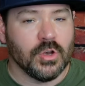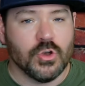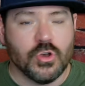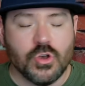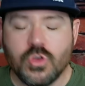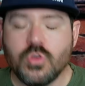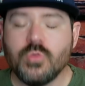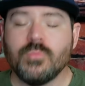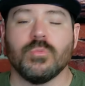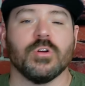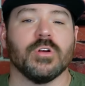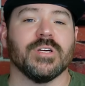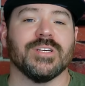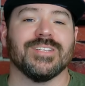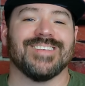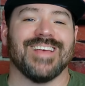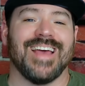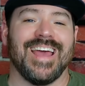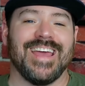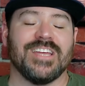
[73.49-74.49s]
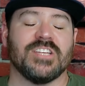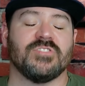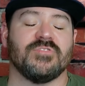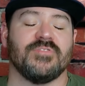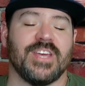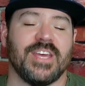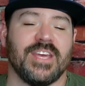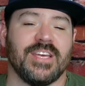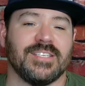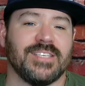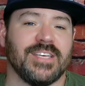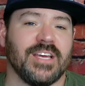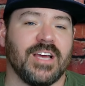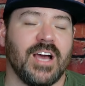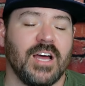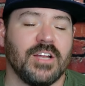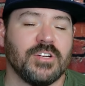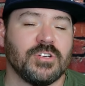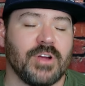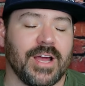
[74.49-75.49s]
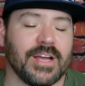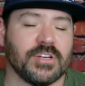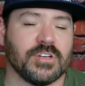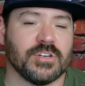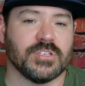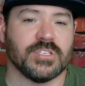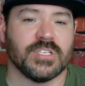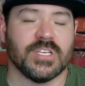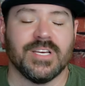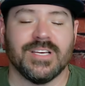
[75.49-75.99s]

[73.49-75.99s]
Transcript: numerous H V A C contractors